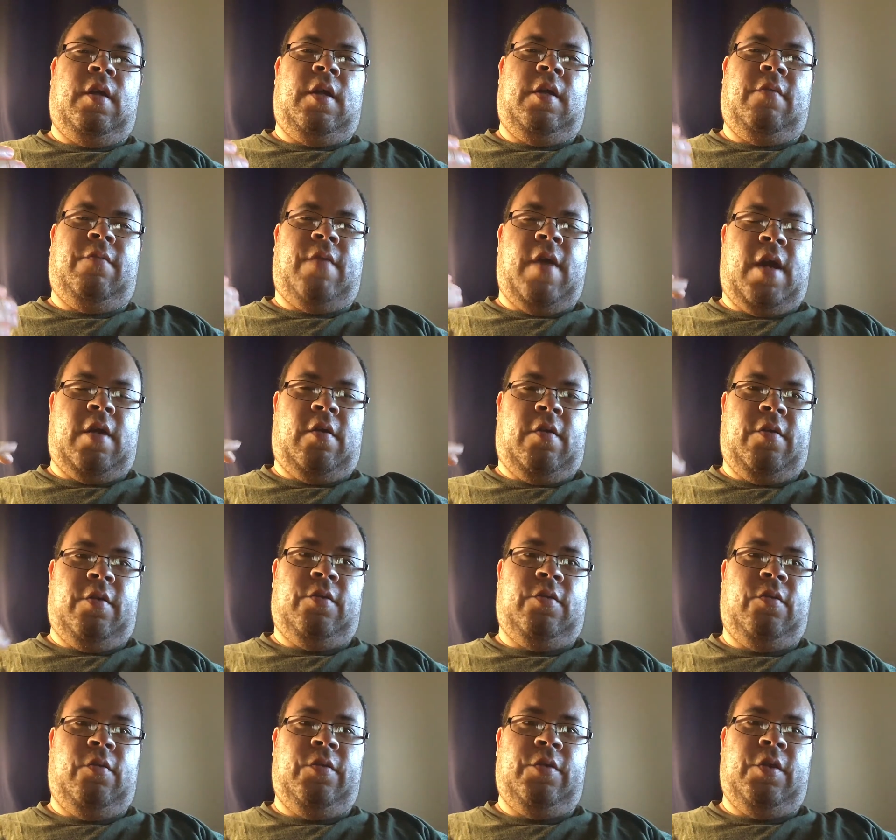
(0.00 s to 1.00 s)
You've got all the
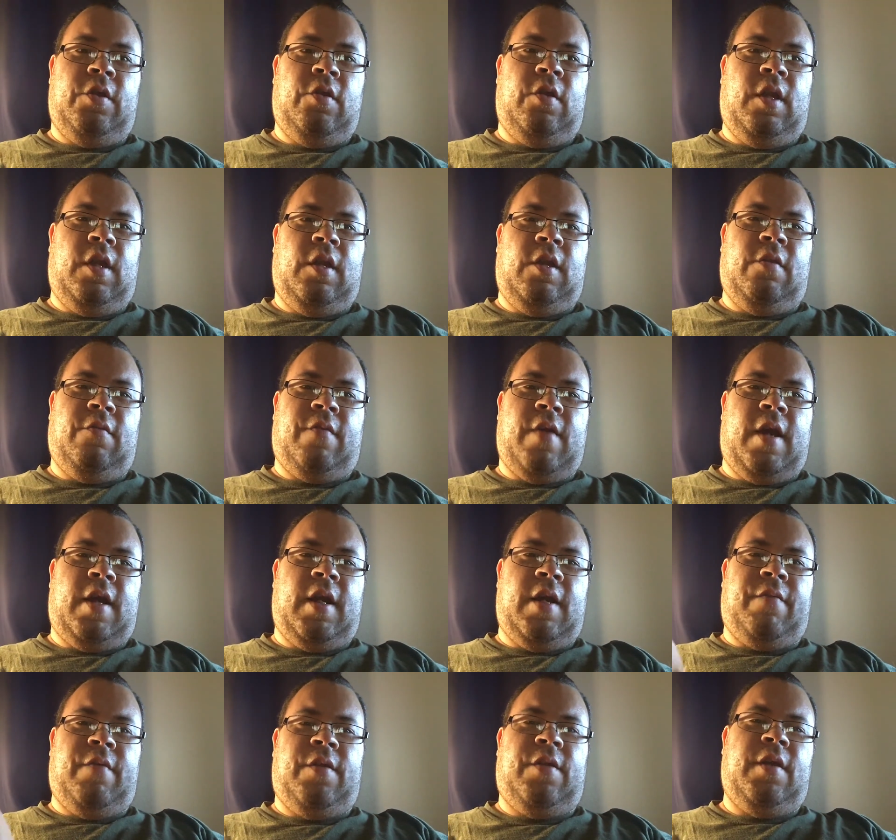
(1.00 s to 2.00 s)
tools that you need. You've got
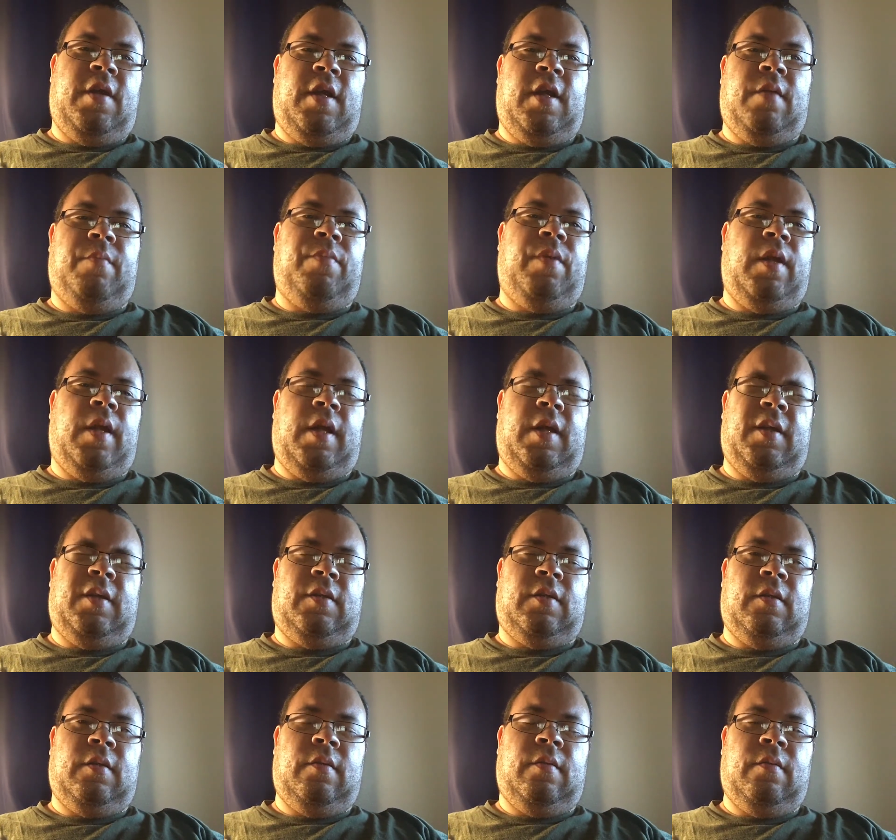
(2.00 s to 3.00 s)
everything in
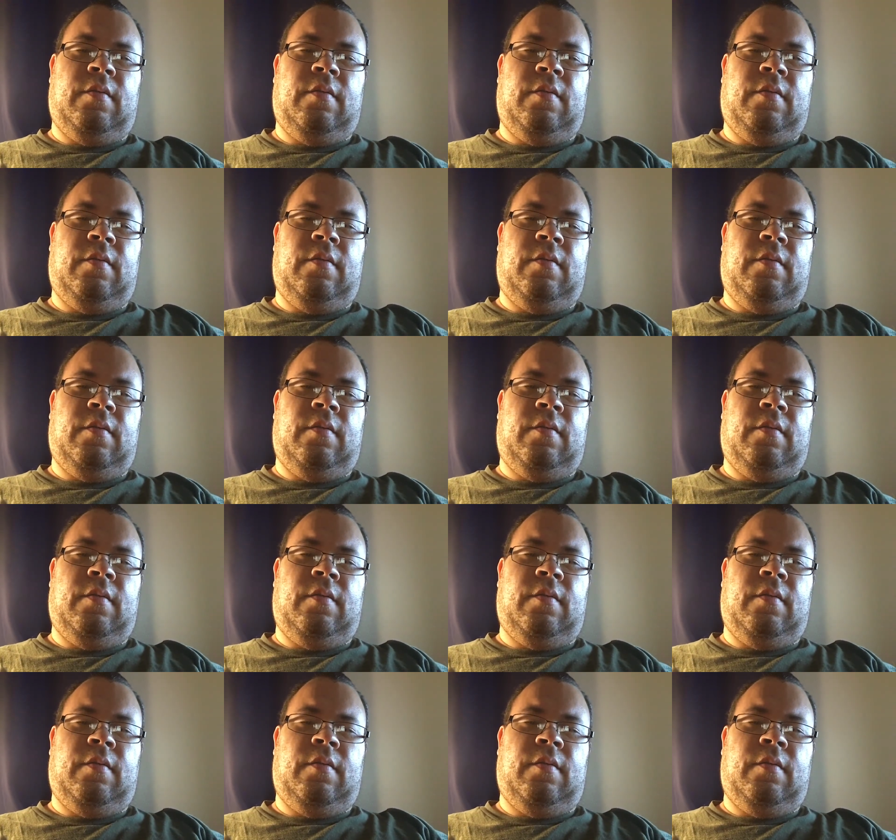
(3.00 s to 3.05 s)
place.